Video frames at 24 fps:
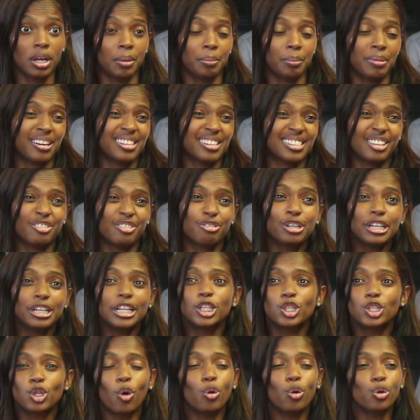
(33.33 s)
because they
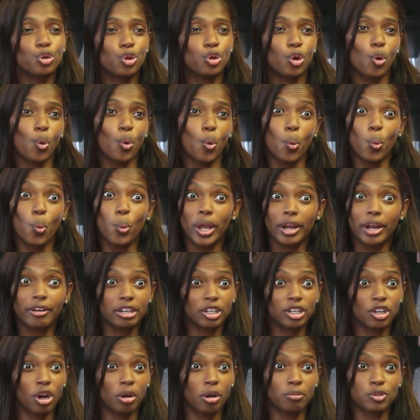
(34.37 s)
really don't know where
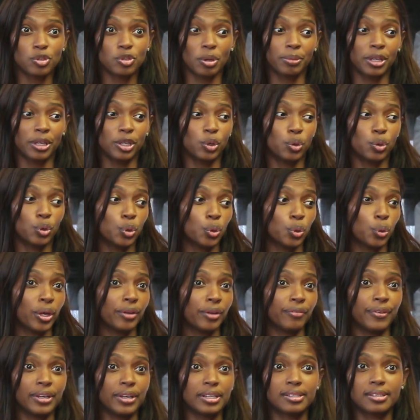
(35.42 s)
it comes from. They don't know
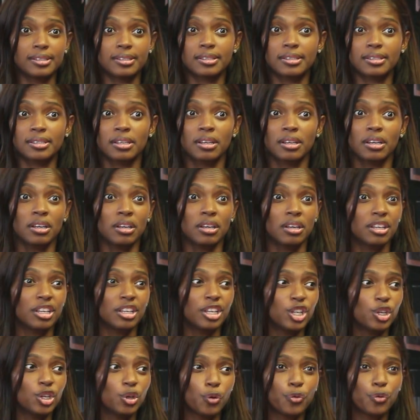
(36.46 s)
if it's
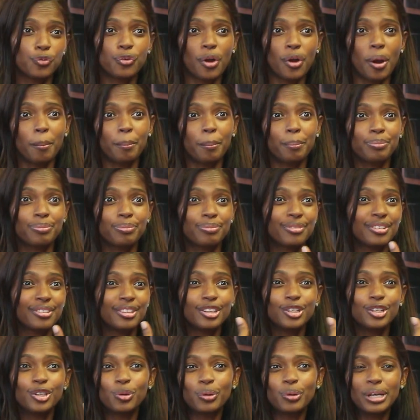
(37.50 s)
from
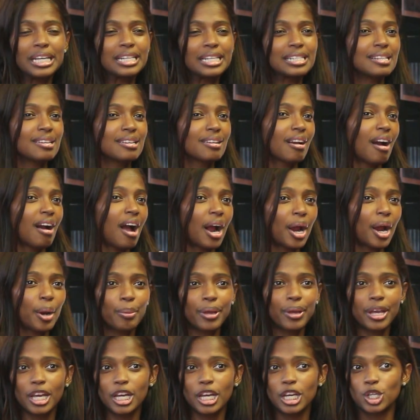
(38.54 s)
eating
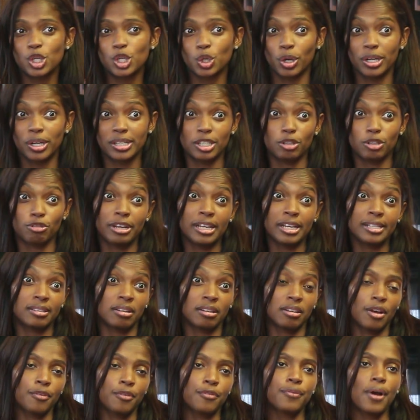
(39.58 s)
garbage, or is it raised
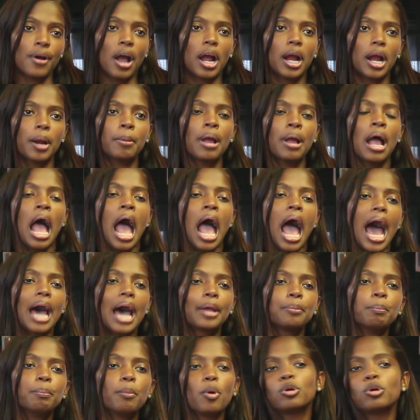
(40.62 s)
on a farm,
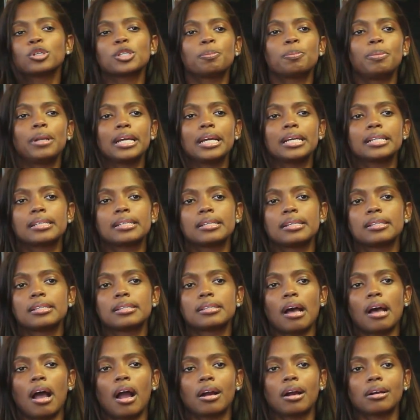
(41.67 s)
and most
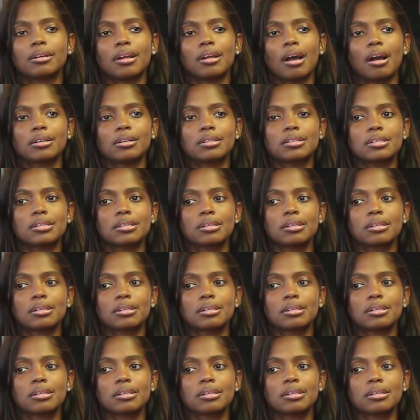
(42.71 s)
places are not